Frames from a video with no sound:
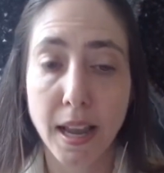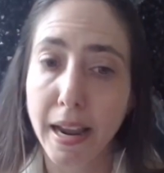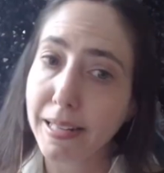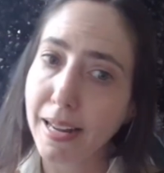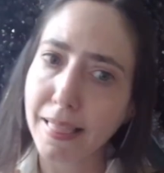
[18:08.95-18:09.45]

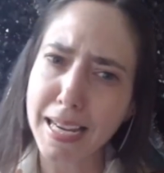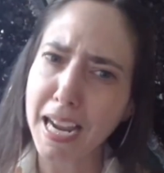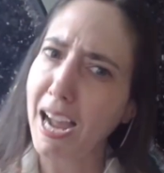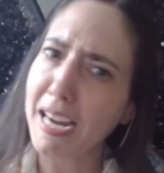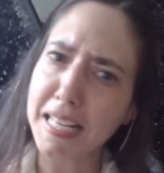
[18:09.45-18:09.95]
and I think
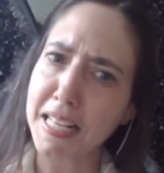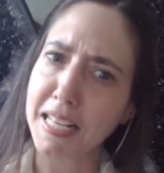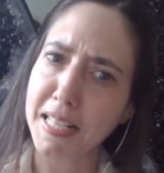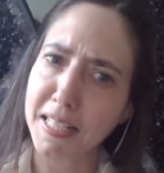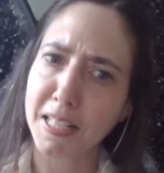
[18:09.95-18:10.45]

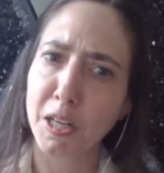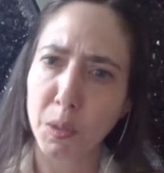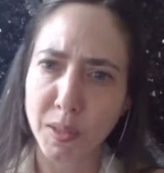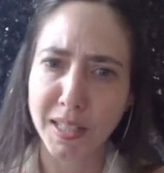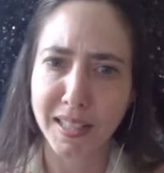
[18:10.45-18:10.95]
Isis is
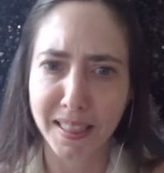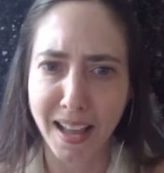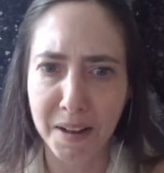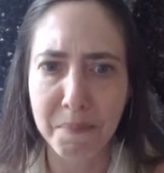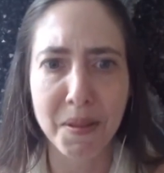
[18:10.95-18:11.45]
included in
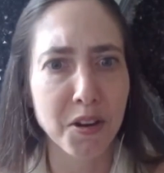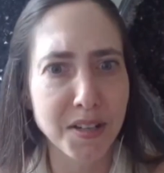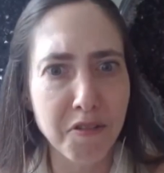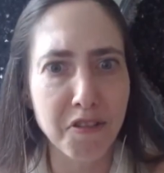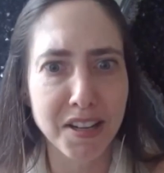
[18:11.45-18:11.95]
that, but there are
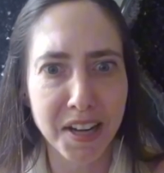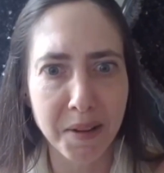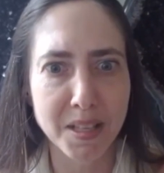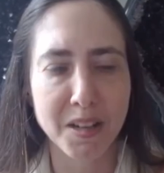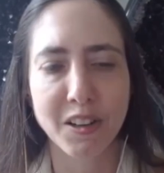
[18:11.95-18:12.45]
different
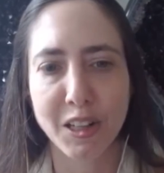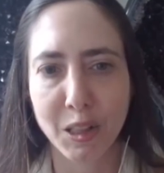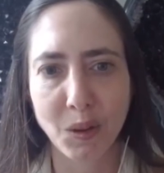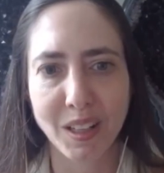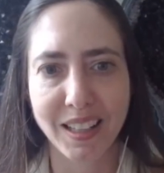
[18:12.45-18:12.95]
names that are
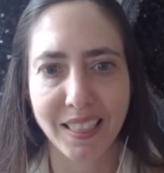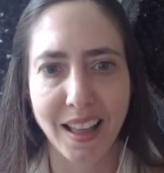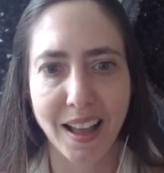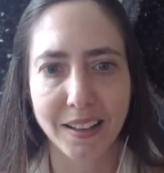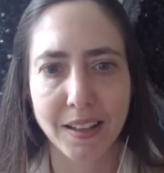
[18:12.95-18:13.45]
included in
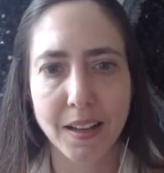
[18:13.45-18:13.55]
that,